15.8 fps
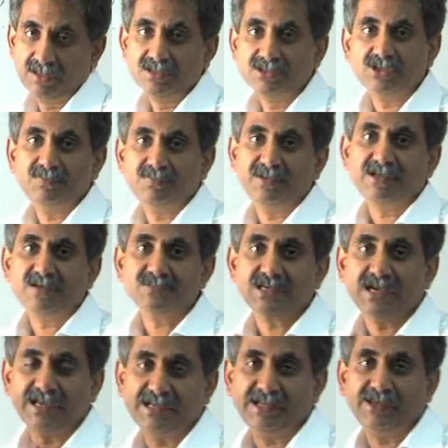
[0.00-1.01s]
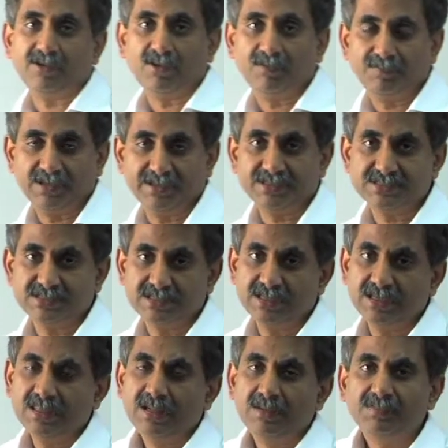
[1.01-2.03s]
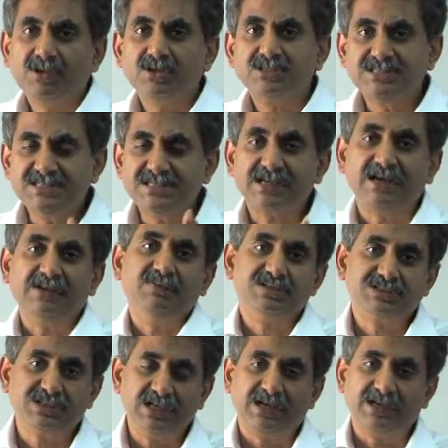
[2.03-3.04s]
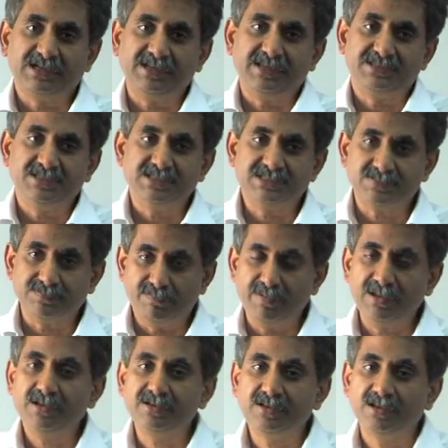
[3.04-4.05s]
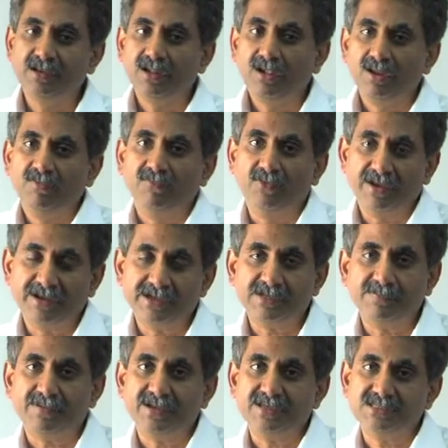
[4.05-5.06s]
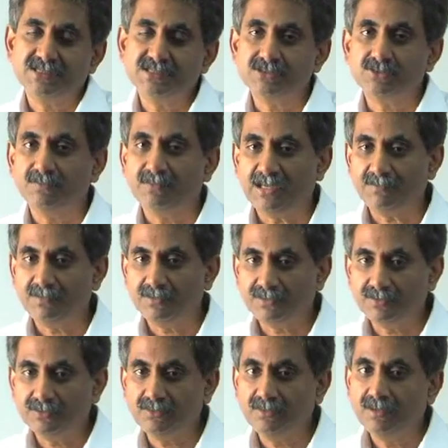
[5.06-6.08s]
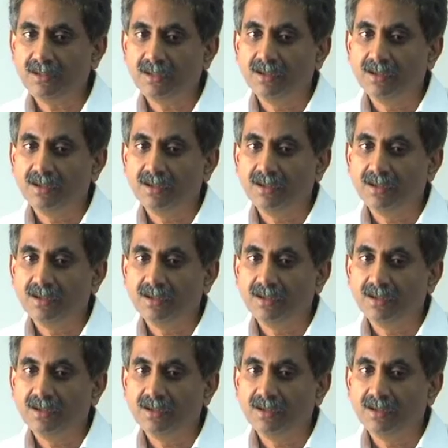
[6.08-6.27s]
So it becomes highly complex because these are conventional architectures built for enterprises to be able to